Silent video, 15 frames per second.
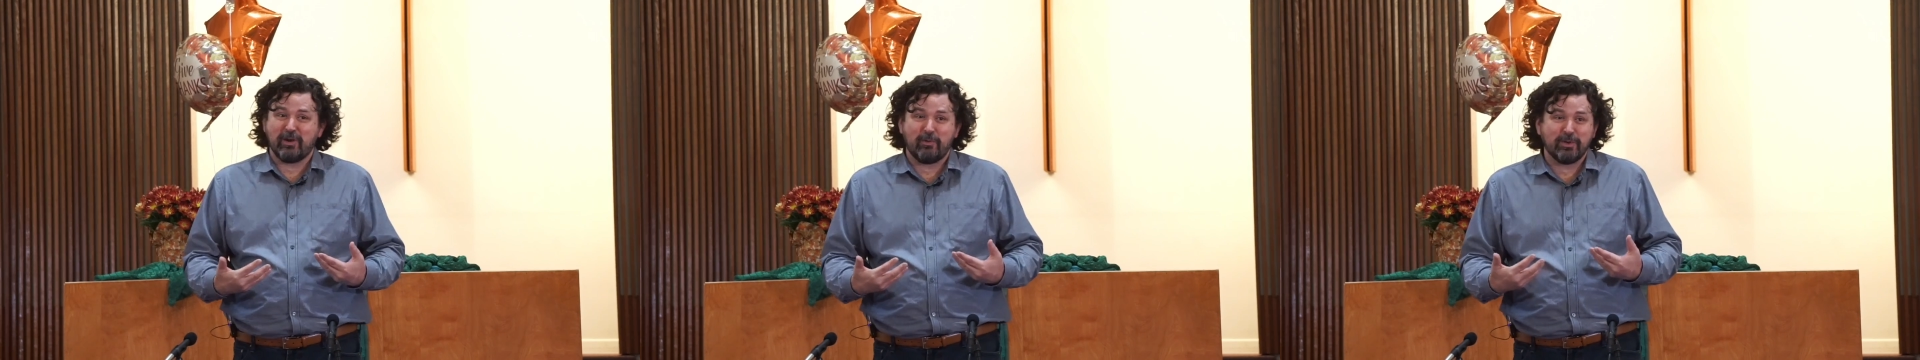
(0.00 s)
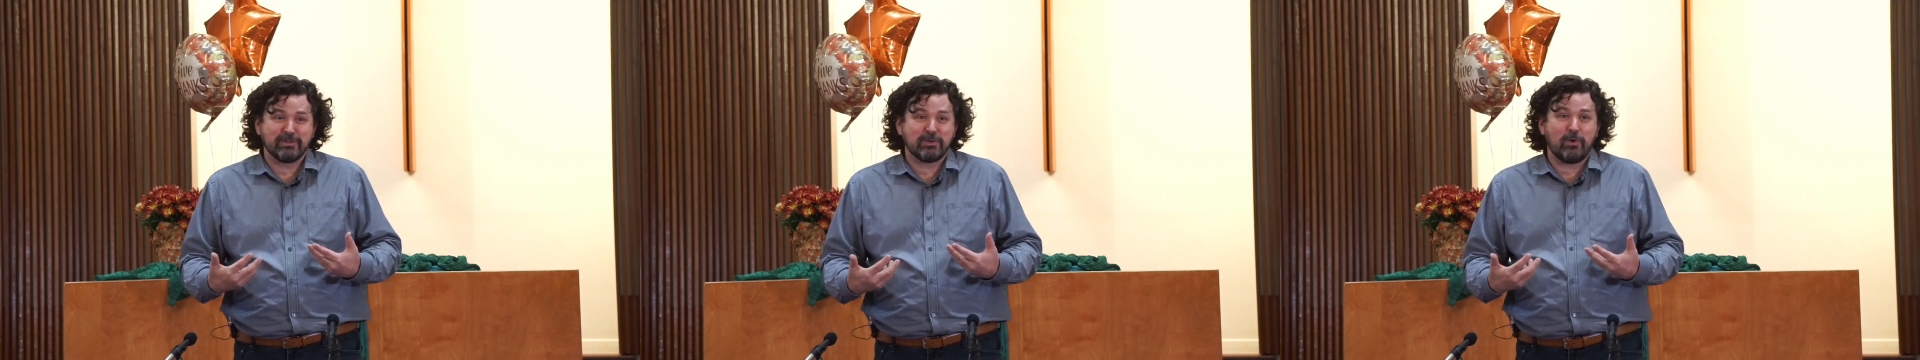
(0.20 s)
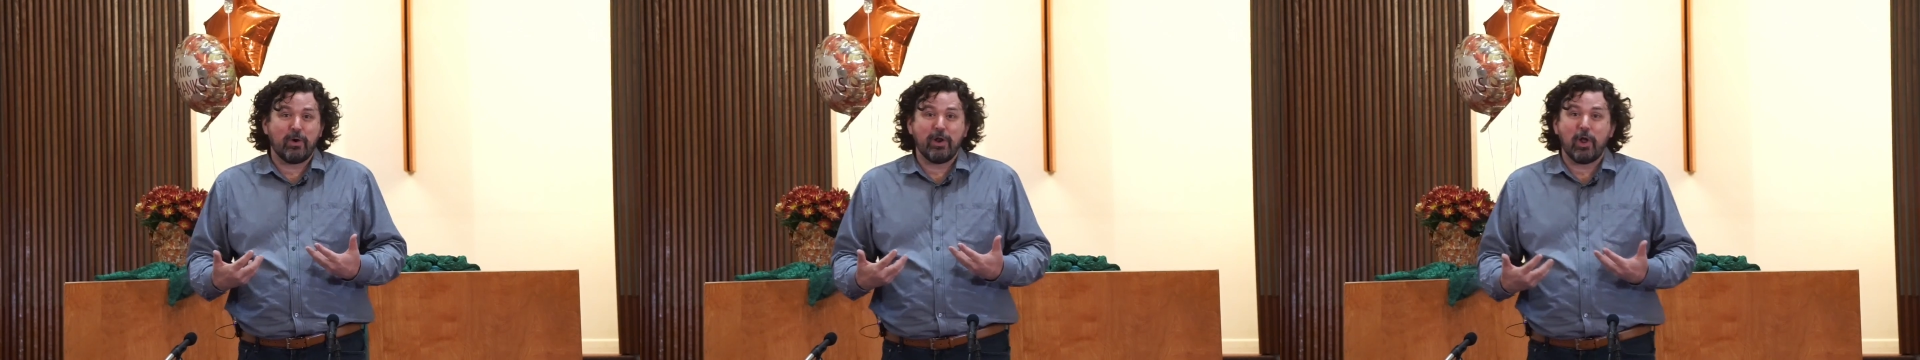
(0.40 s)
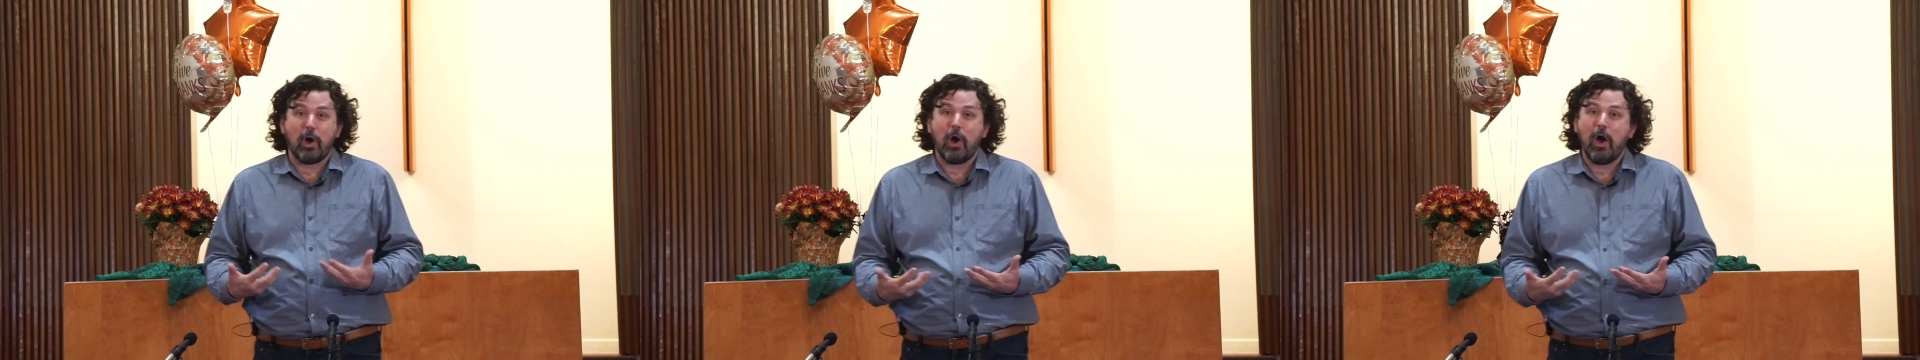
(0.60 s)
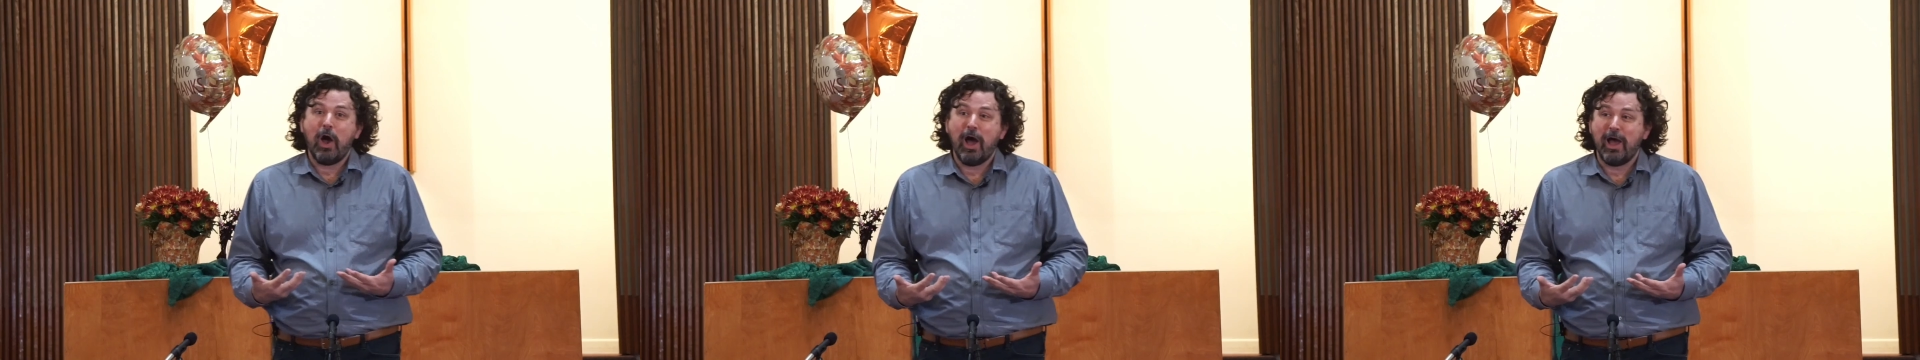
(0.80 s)
out what's going
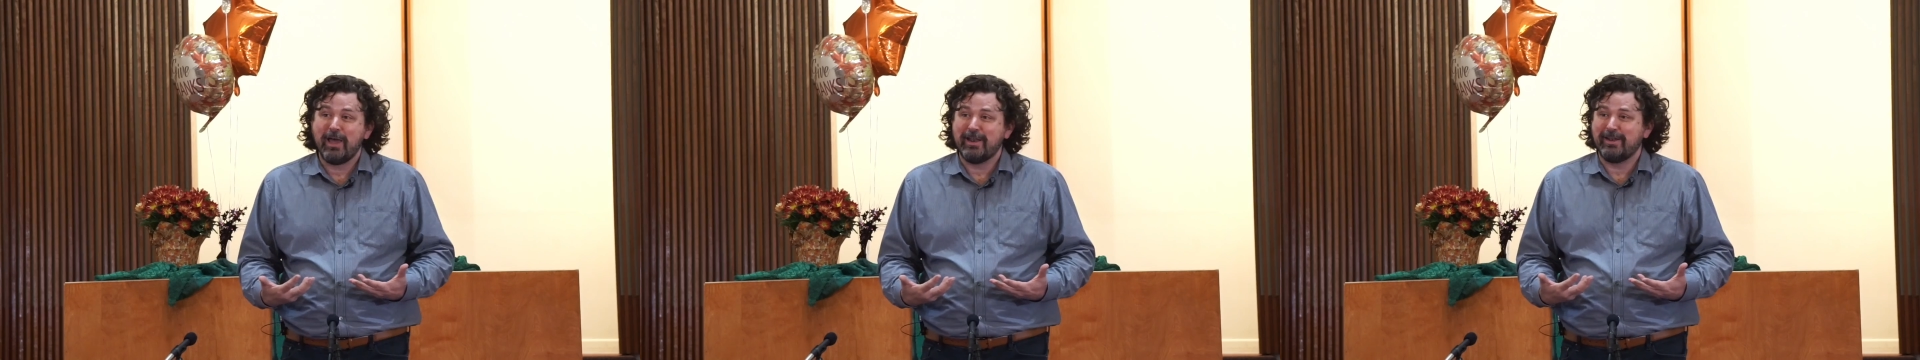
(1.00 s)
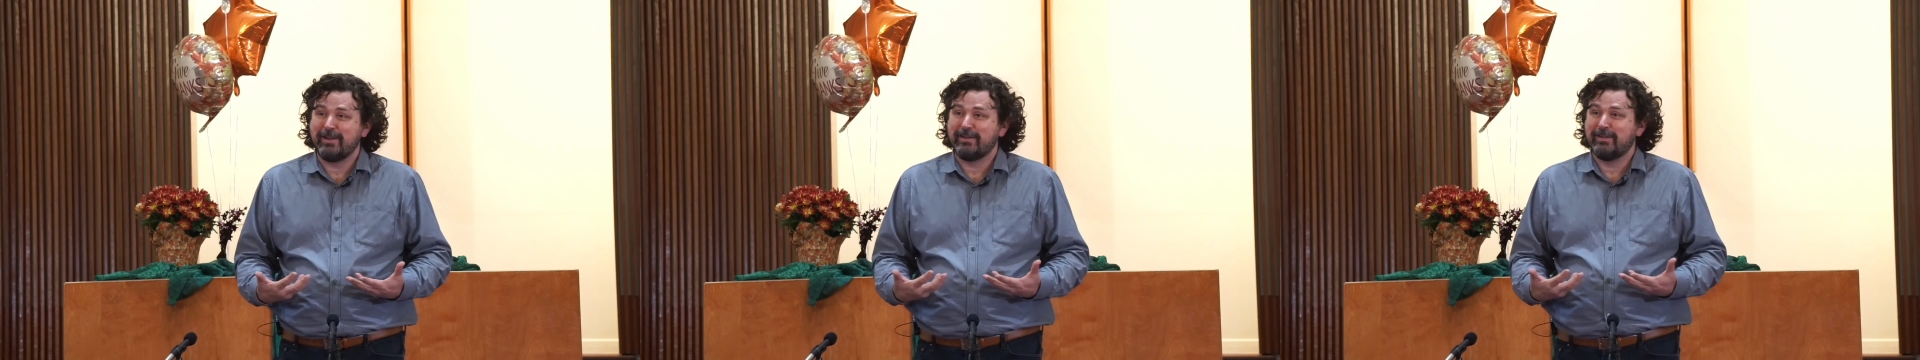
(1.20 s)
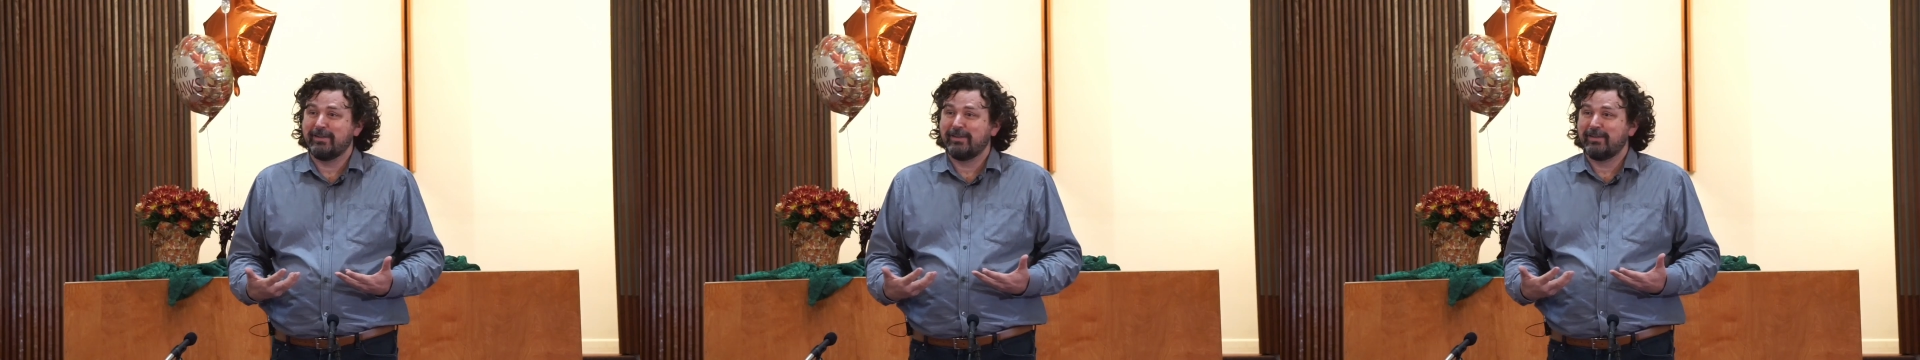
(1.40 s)
on.